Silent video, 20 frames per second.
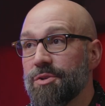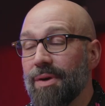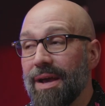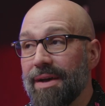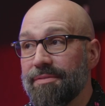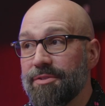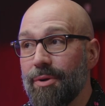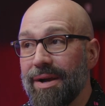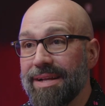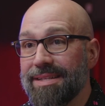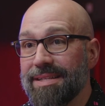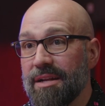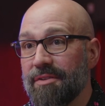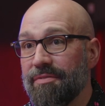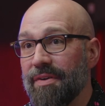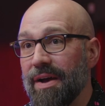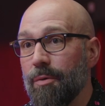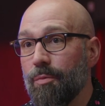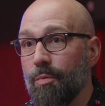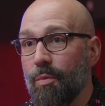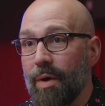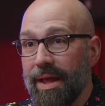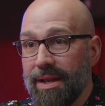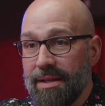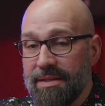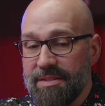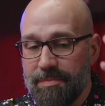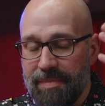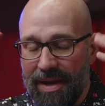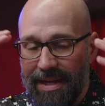you have to identify when
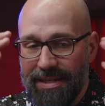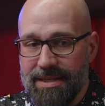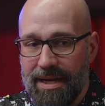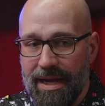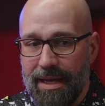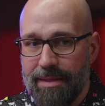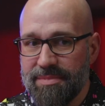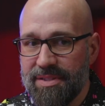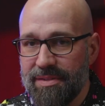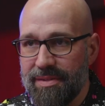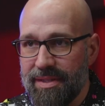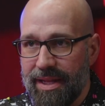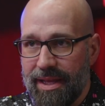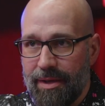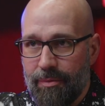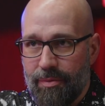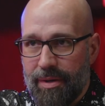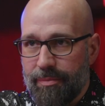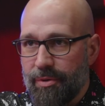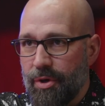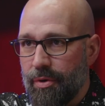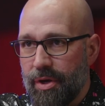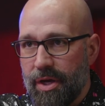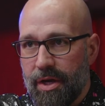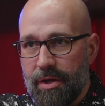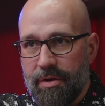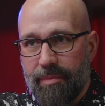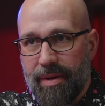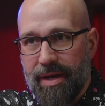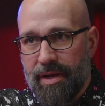is my times of the day when I'm going
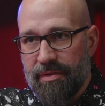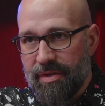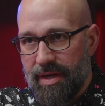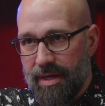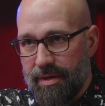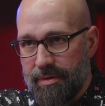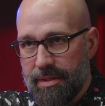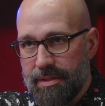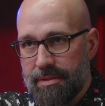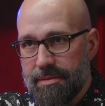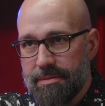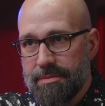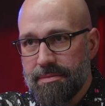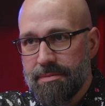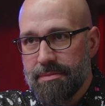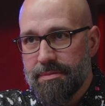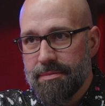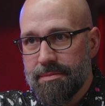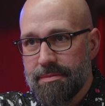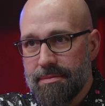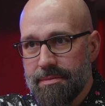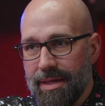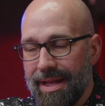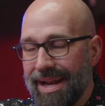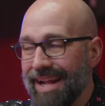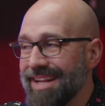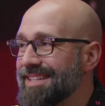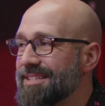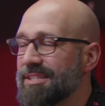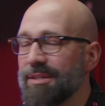100 miles an hour, and
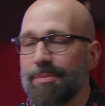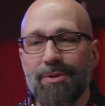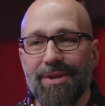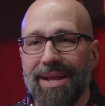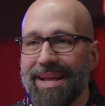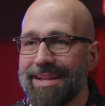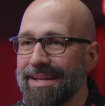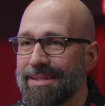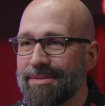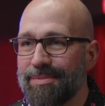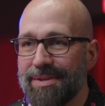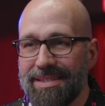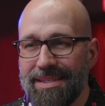I need to communicate that to my